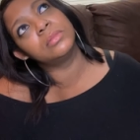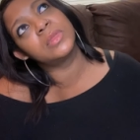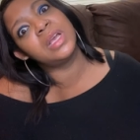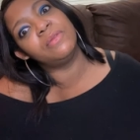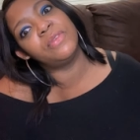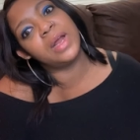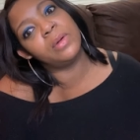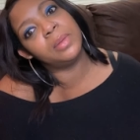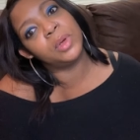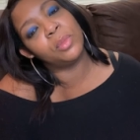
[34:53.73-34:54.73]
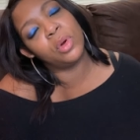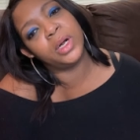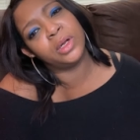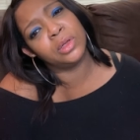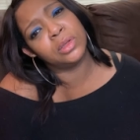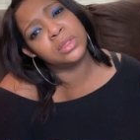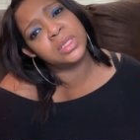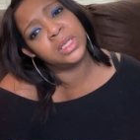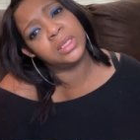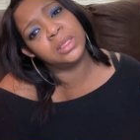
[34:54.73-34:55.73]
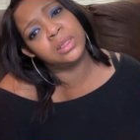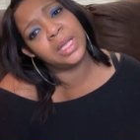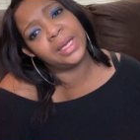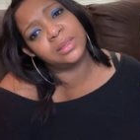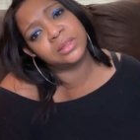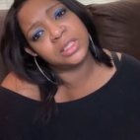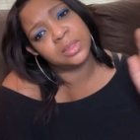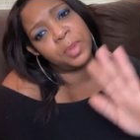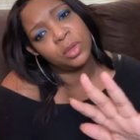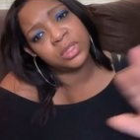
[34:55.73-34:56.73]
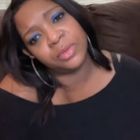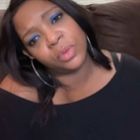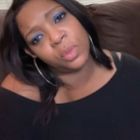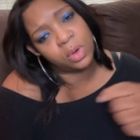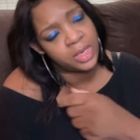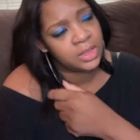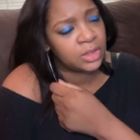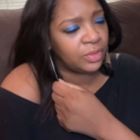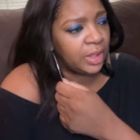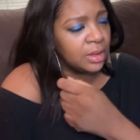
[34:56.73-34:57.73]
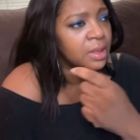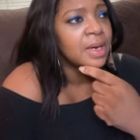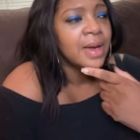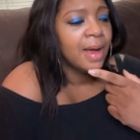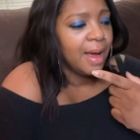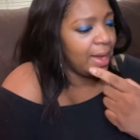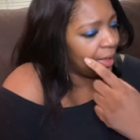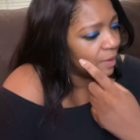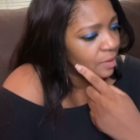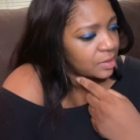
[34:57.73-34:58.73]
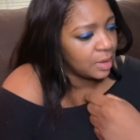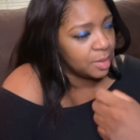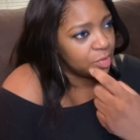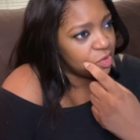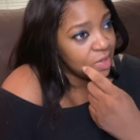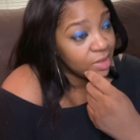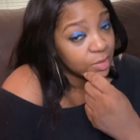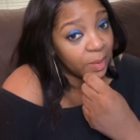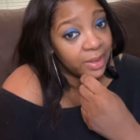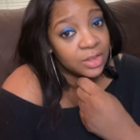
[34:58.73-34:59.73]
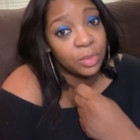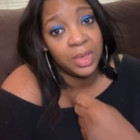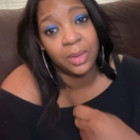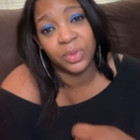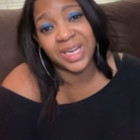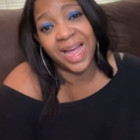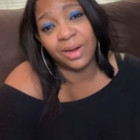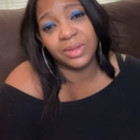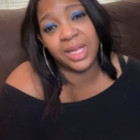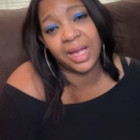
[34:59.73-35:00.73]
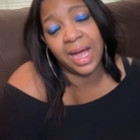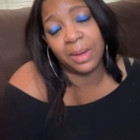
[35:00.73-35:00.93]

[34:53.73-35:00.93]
Confederate memorials and like just post Civil War history. And um, she explained to me, which I don't think I